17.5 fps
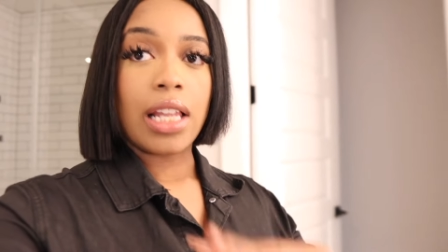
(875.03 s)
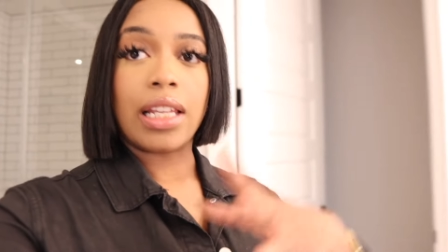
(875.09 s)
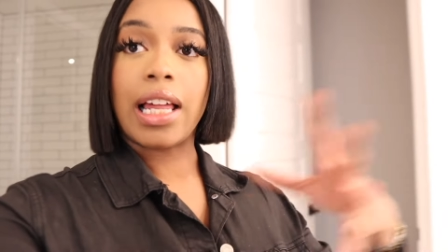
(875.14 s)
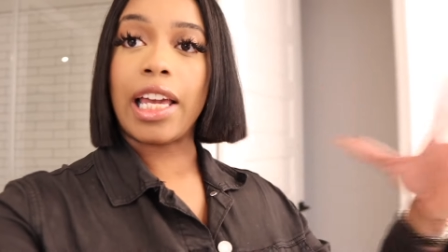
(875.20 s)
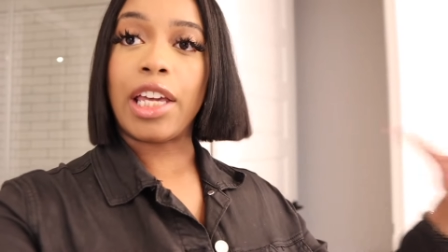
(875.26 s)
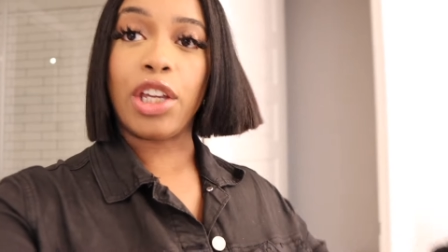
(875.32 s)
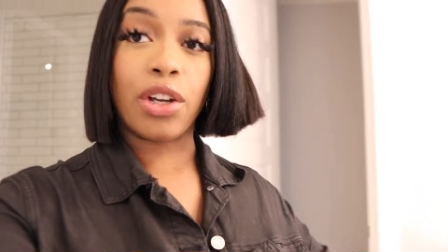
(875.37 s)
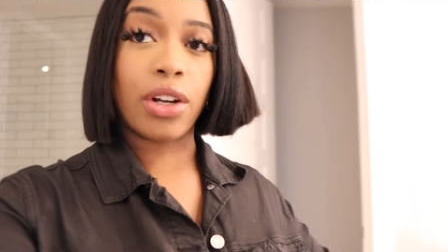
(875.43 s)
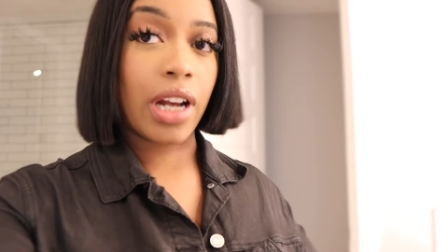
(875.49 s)

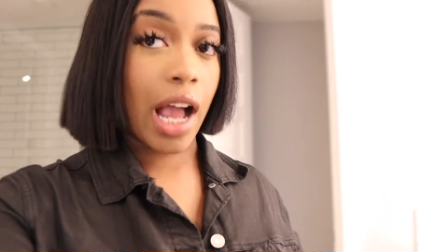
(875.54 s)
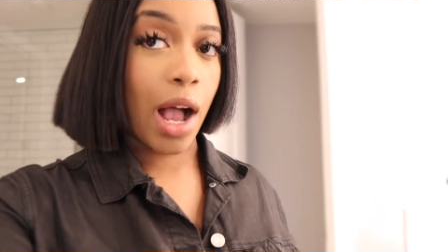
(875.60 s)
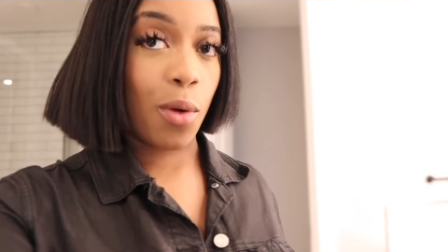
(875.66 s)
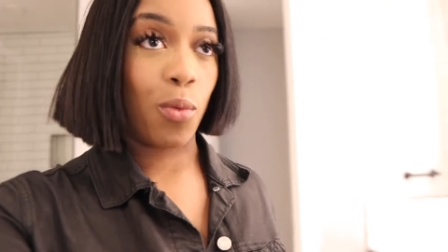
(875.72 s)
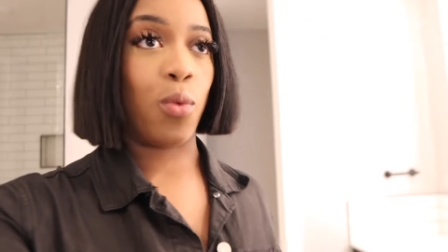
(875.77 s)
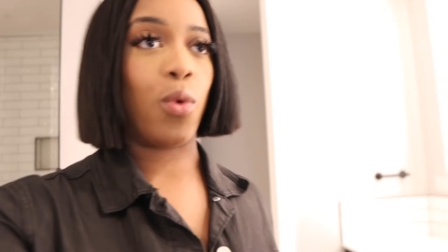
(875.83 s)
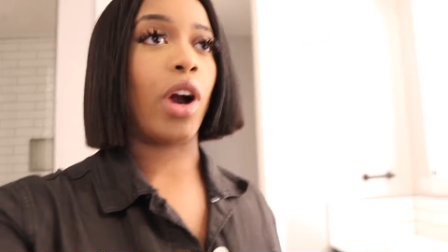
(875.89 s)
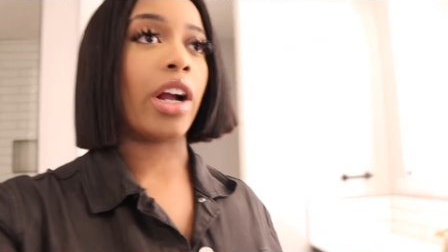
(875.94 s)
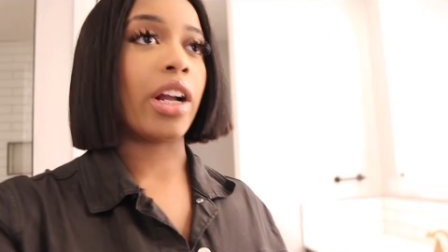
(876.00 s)
like you're
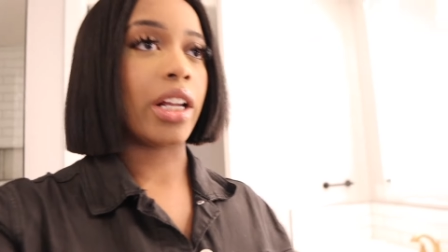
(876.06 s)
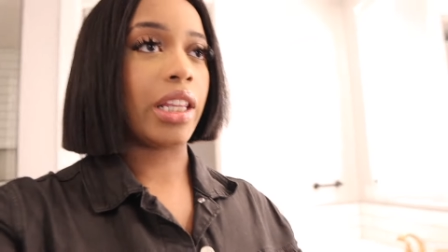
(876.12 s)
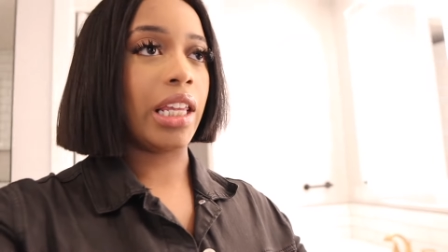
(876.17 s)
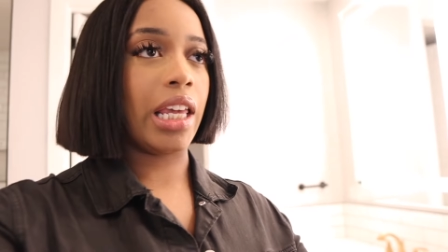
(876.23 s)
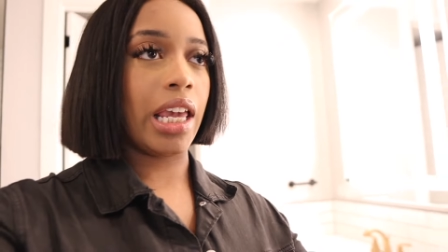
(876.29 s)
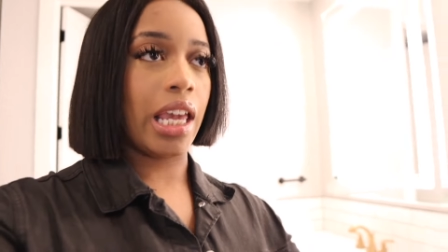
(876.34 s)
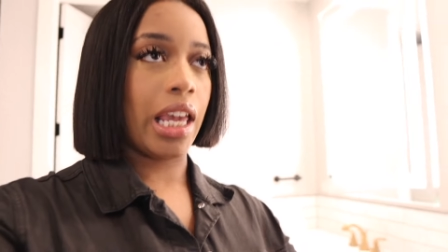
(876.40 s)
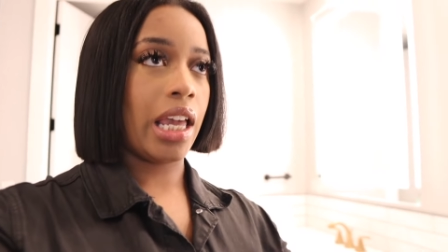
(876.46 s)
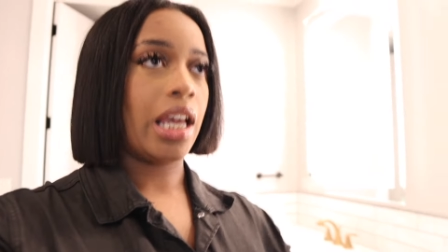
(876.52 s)
not
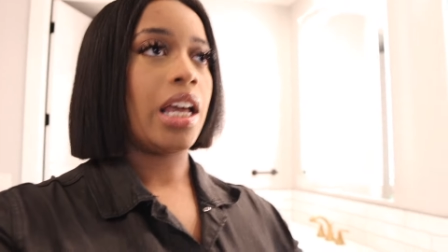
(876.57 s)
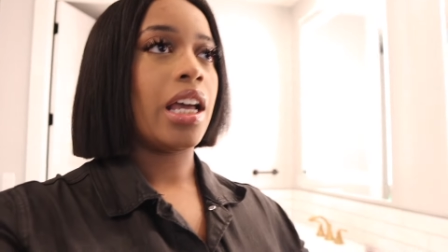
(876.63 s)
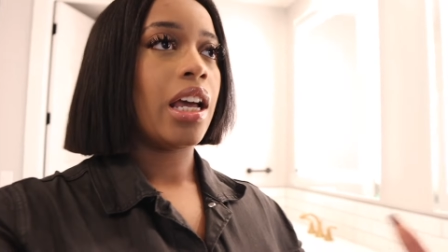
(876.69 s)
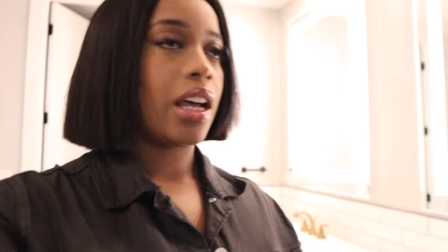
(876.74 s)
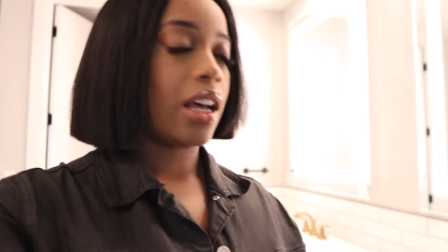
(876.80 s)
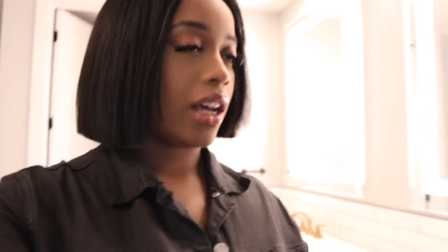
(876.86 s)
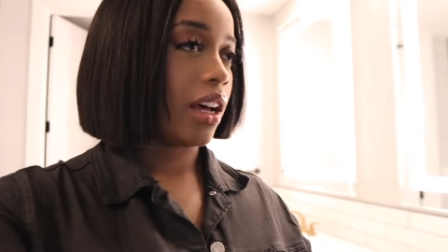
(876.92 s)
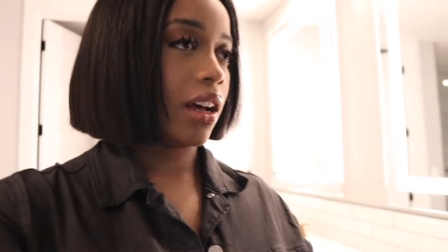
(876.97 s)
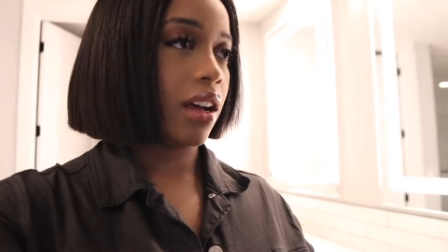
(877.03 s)
worthy
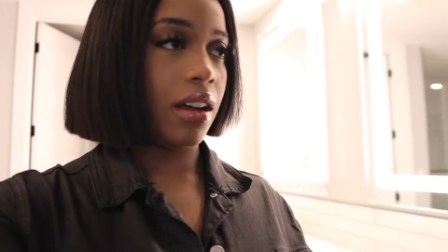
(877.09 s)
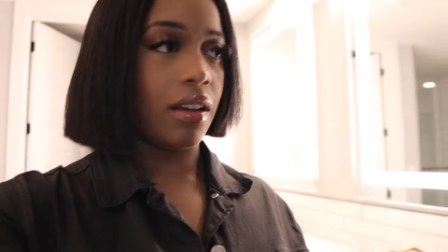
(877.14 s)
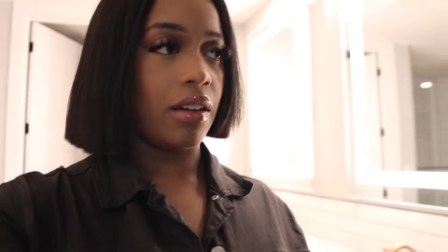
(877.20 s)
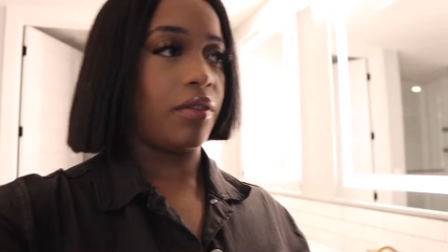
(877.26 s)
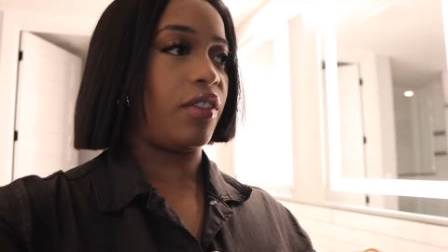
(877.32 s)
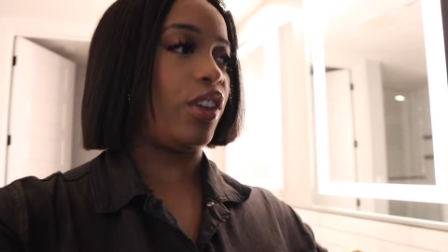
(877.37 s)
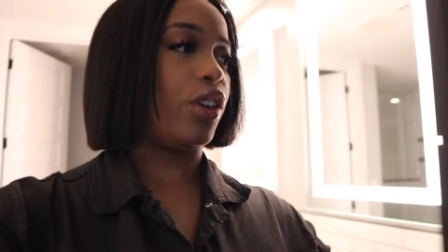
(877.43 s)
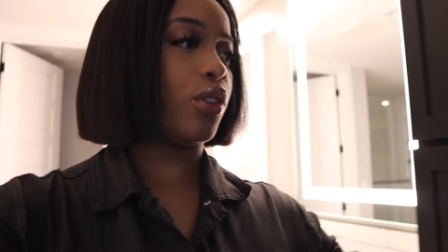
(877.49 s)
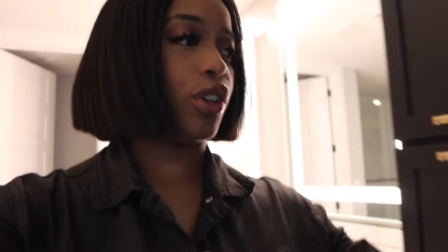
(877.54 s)

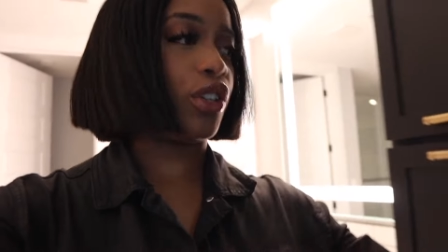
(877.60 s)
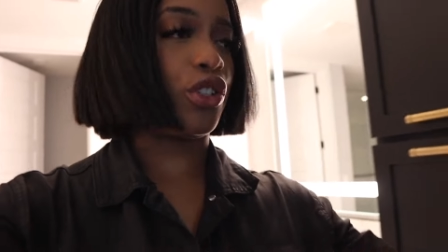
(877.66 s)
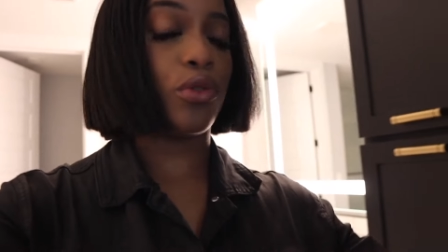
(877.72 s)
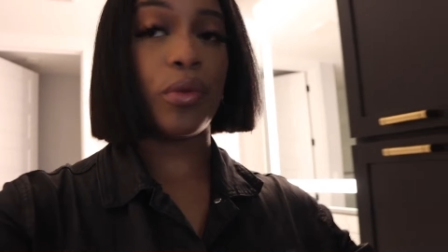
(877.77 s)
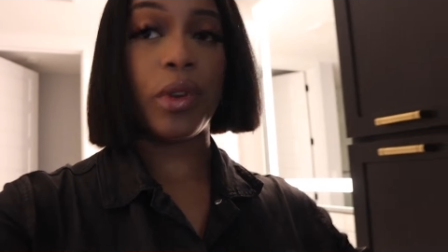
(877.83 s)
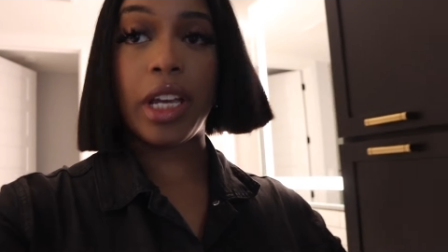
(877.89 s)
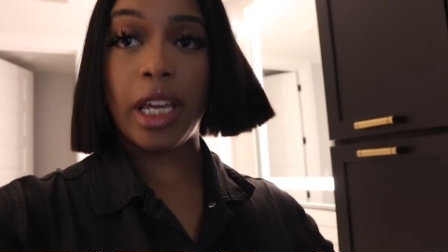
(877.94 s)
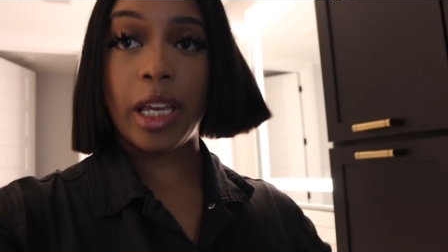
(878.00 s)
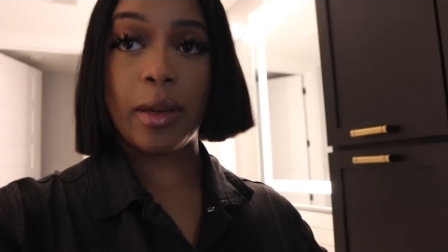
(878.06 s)
of your
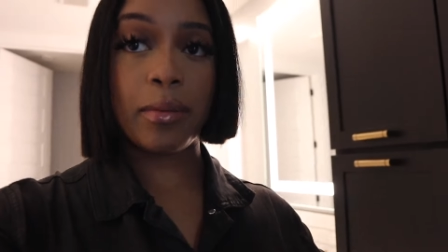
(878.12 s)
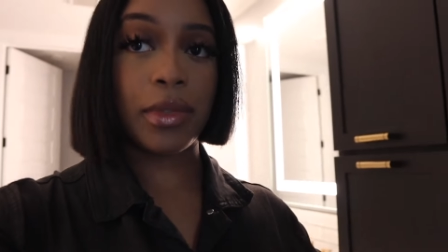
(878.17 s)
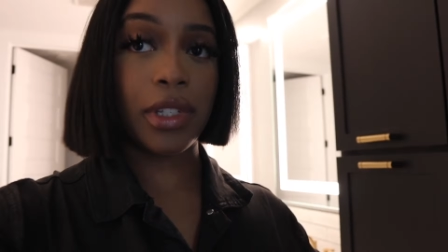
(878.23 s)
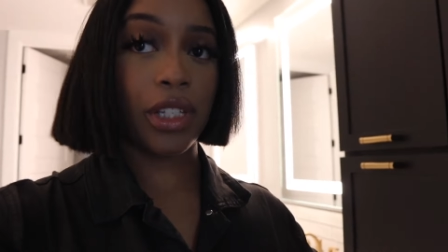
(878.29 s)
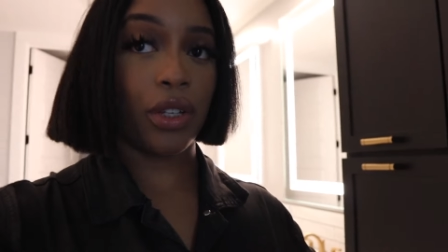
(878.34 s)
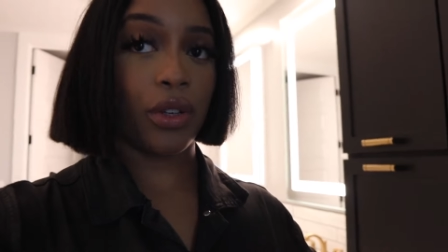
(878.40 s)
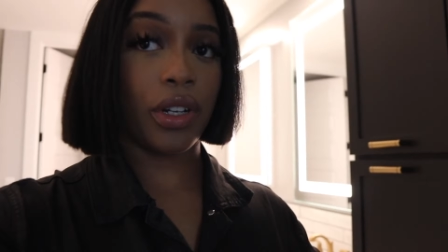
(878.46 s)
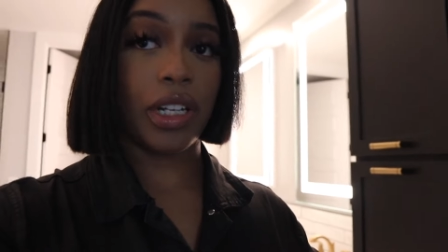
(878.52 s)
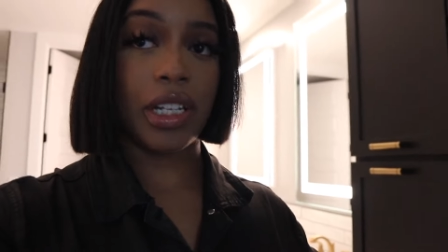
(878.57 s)
dreams, your